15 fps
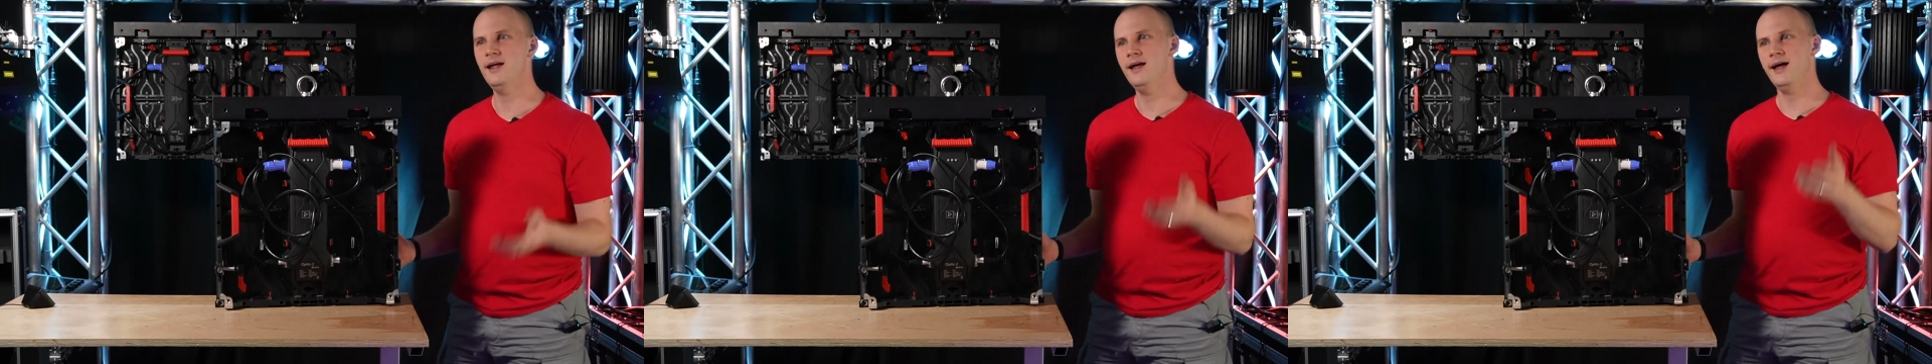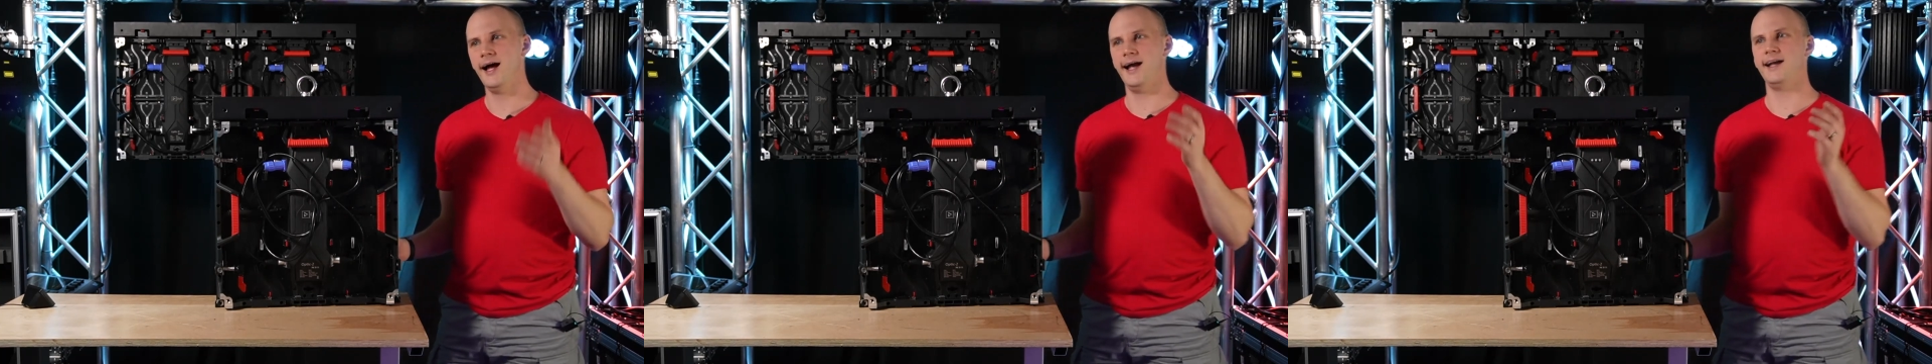
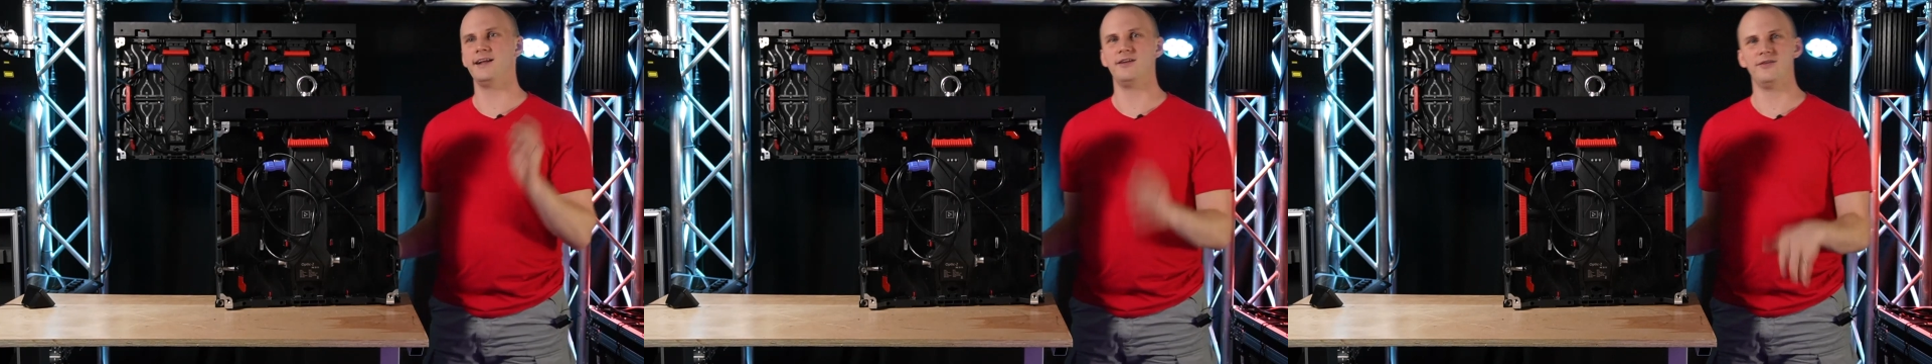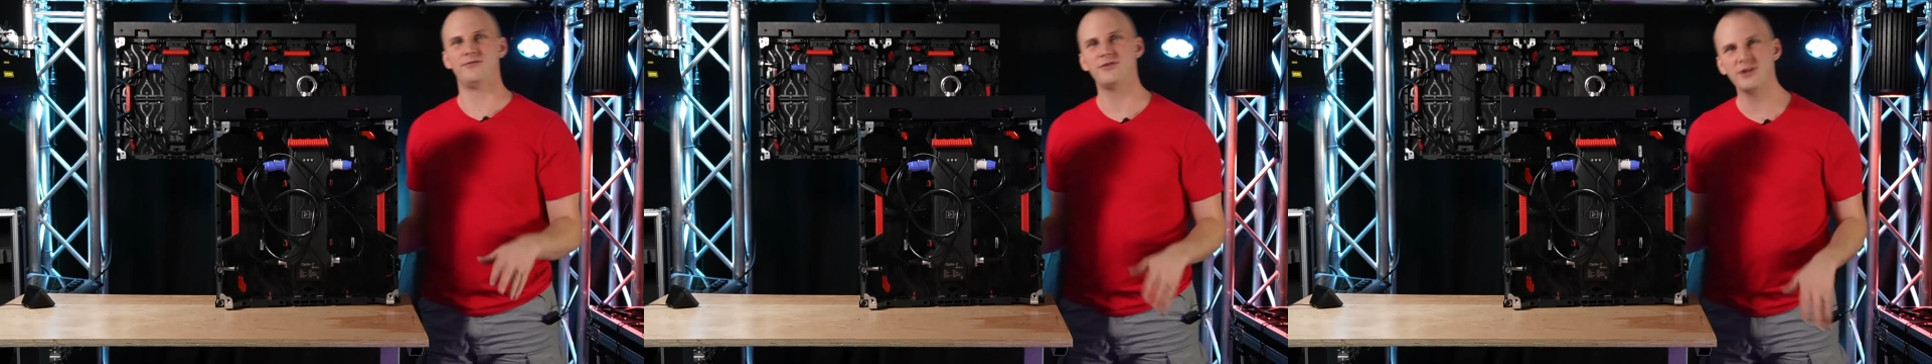I
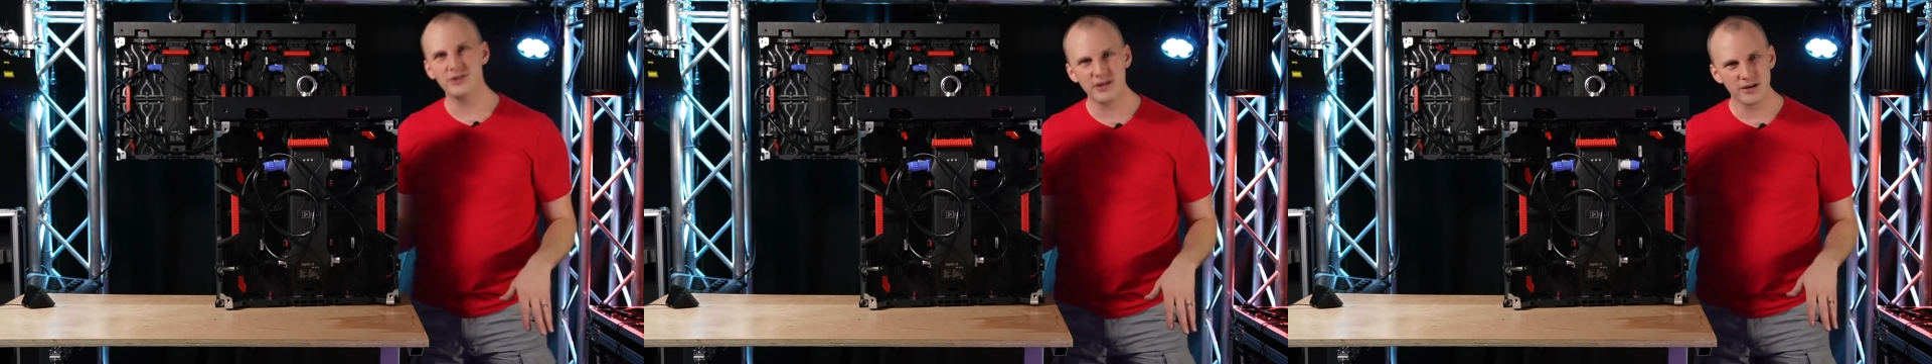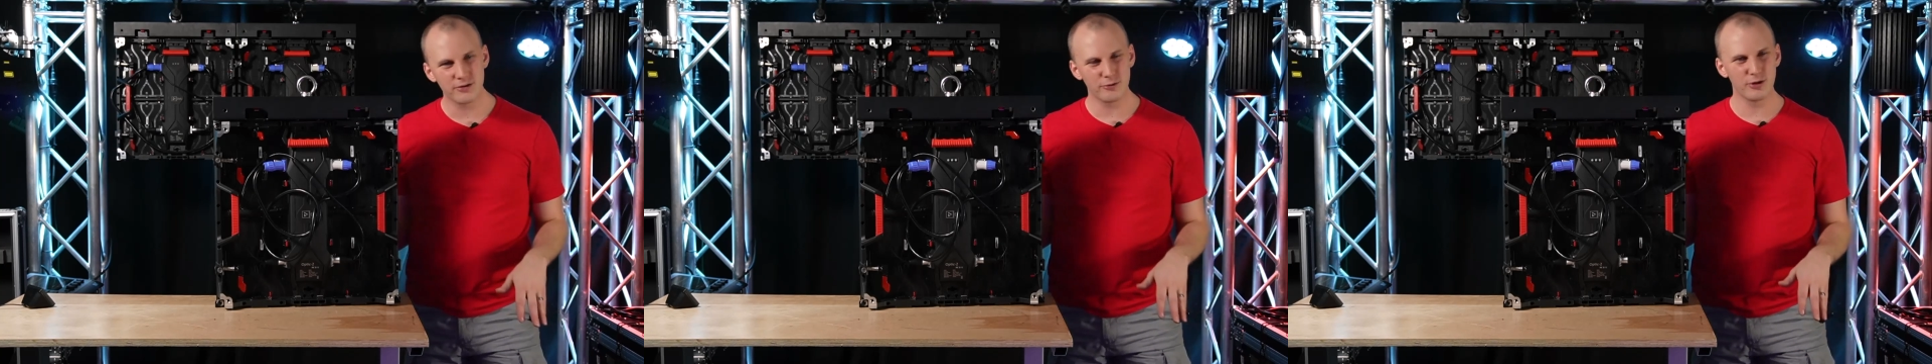didn't feel
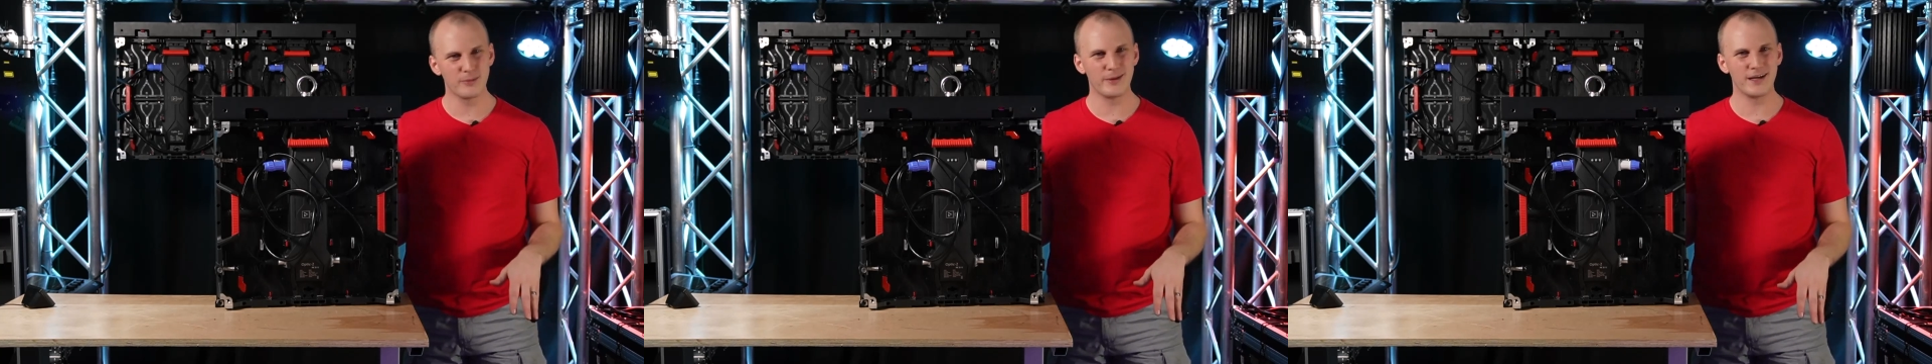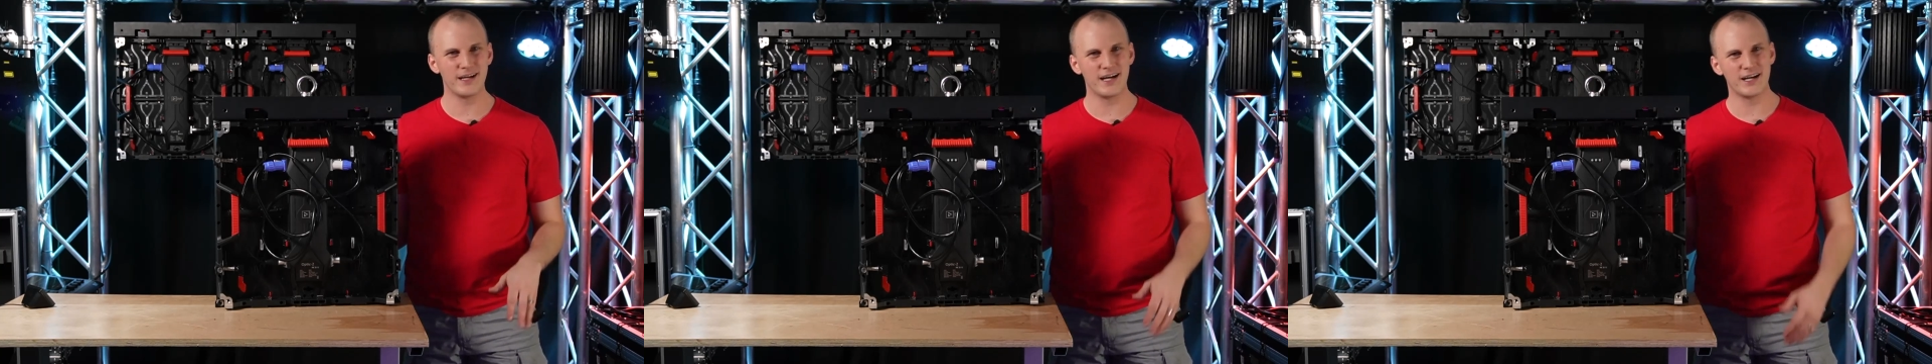like throwing
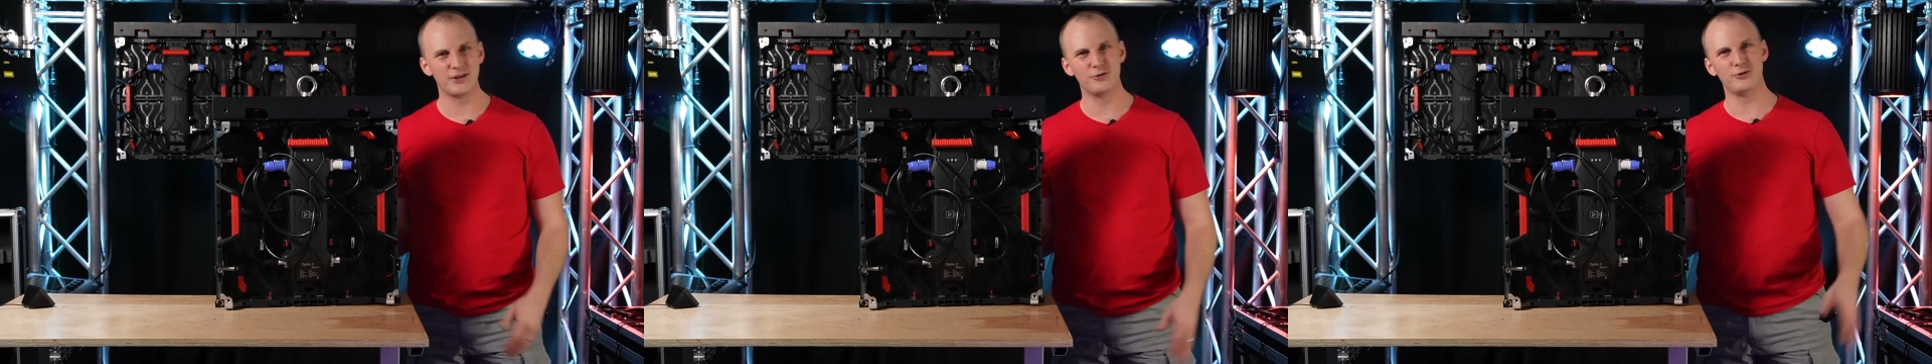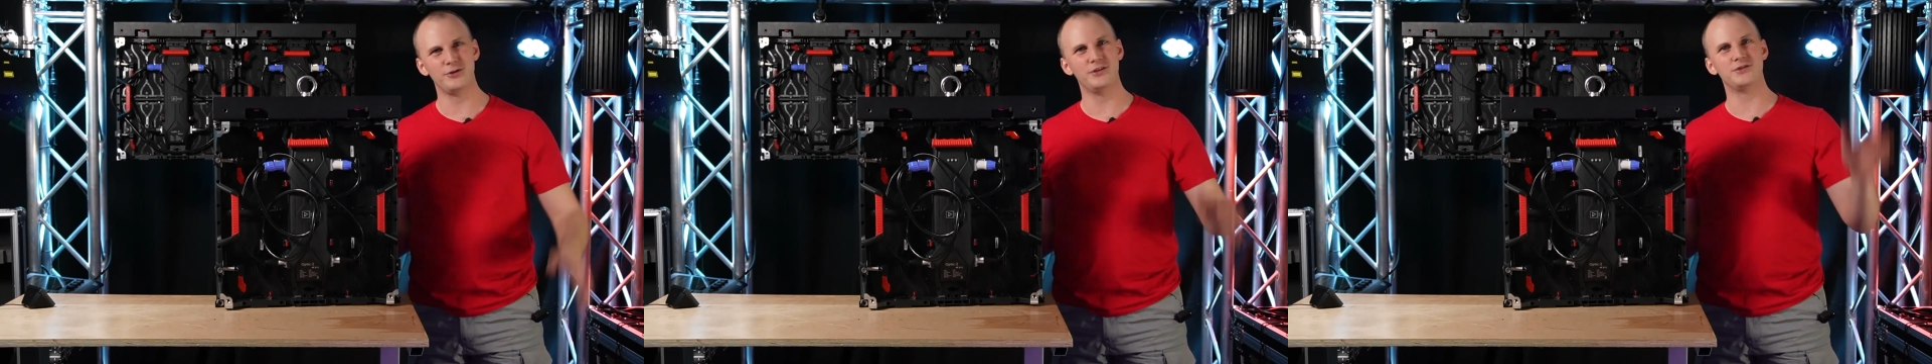my
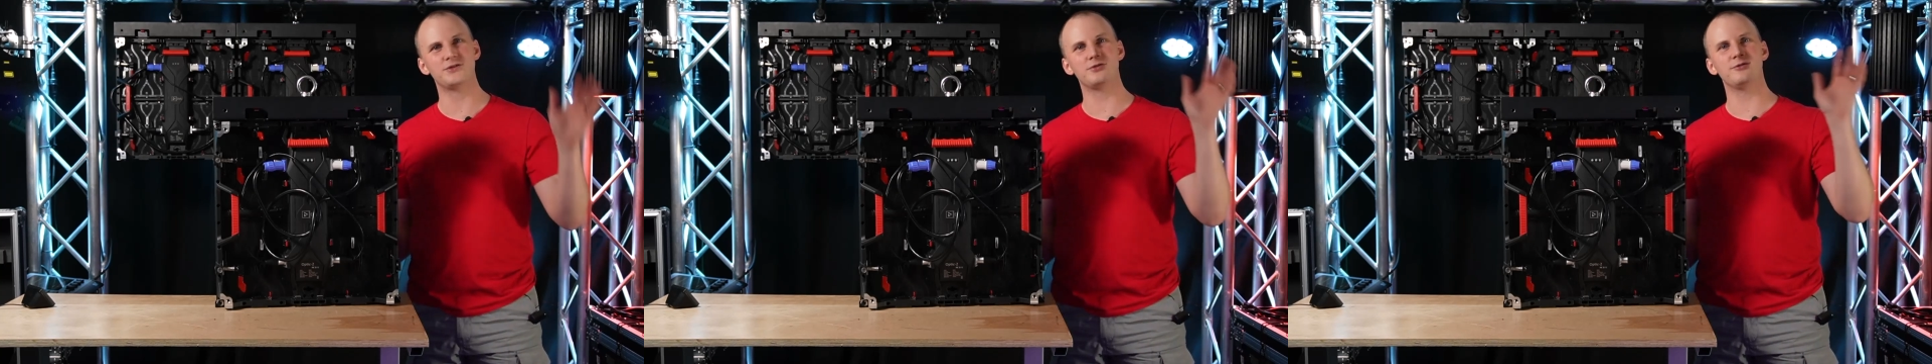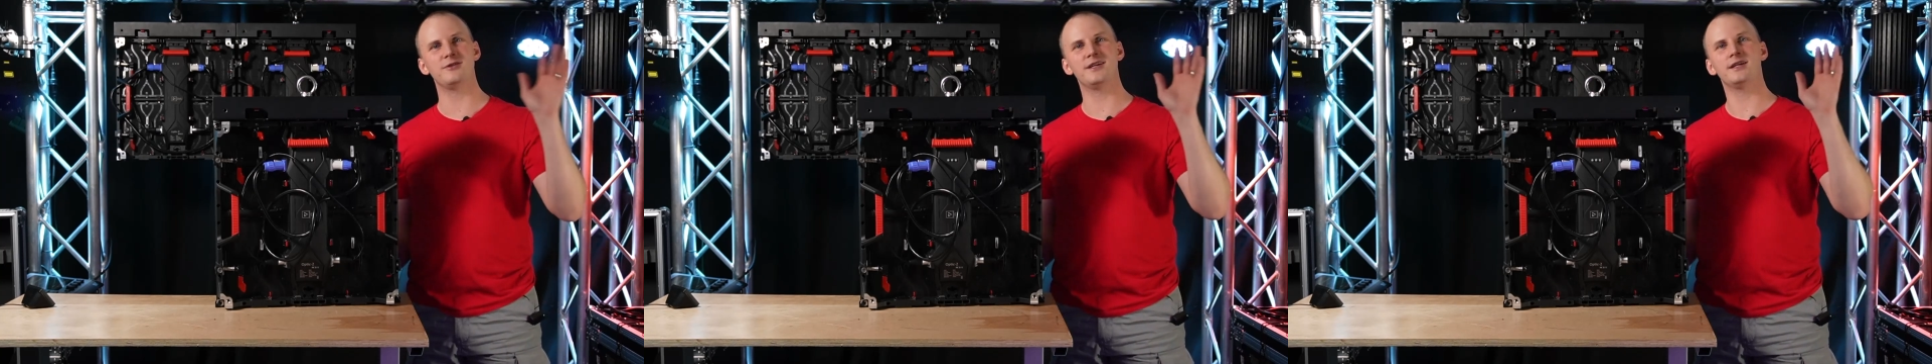nine-year-old
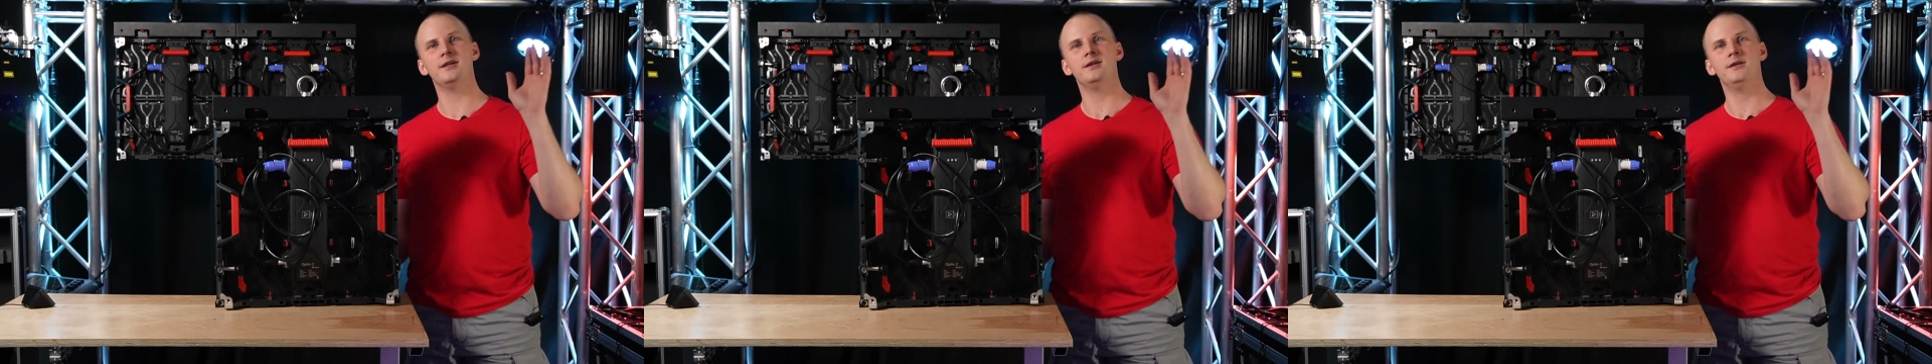into it.